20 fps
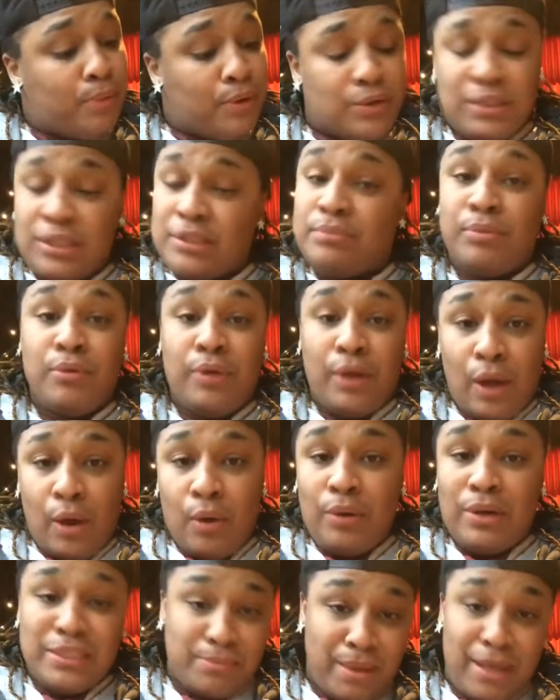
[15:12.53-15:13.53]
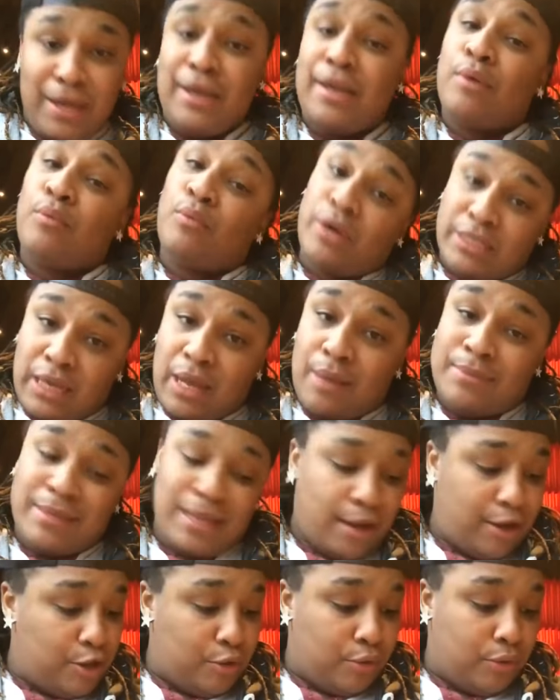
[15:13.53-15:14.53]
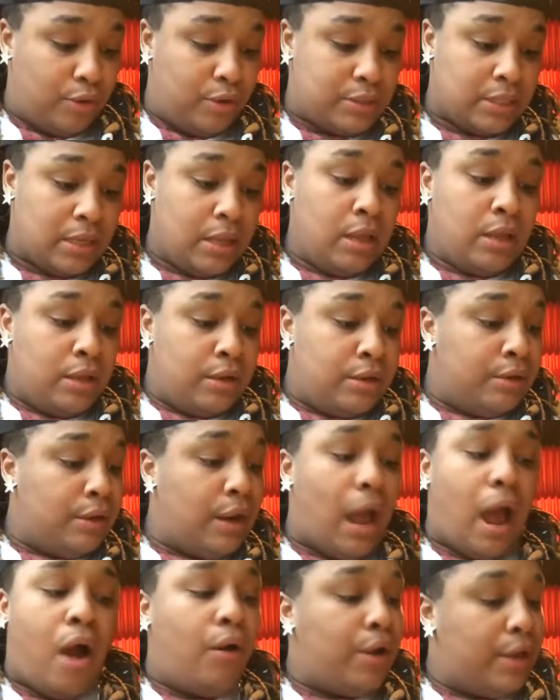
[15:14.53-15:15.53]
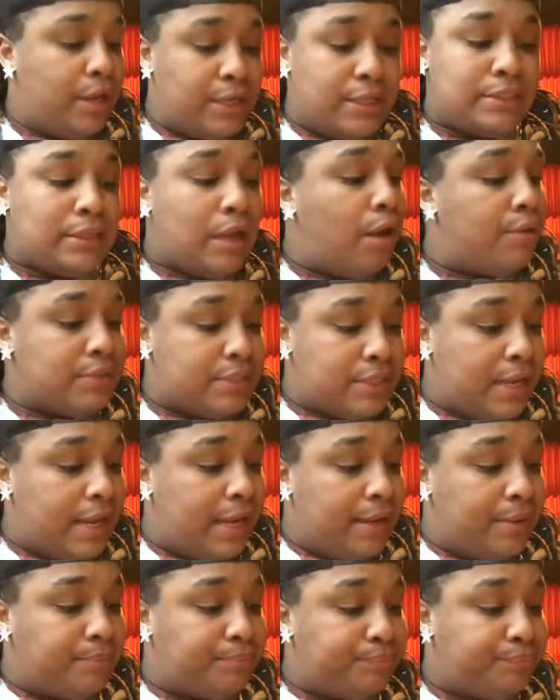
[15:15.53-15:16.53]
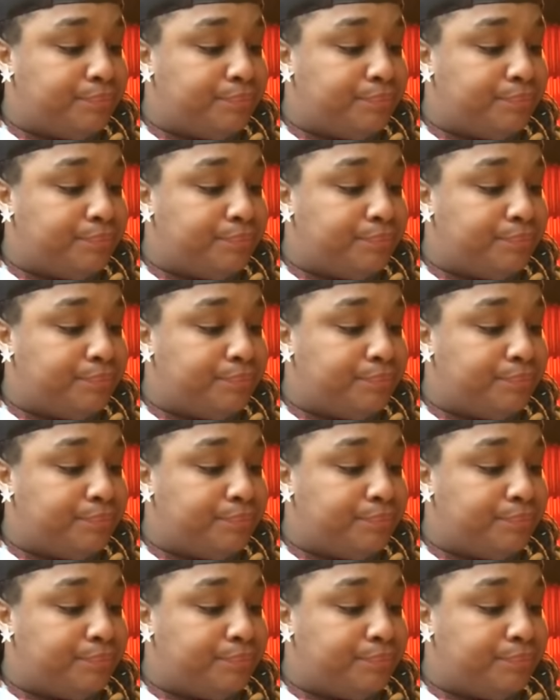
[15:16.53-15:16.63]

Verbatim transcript: person's booty hole is better than what comes out of yours. No, honey, it's all the same.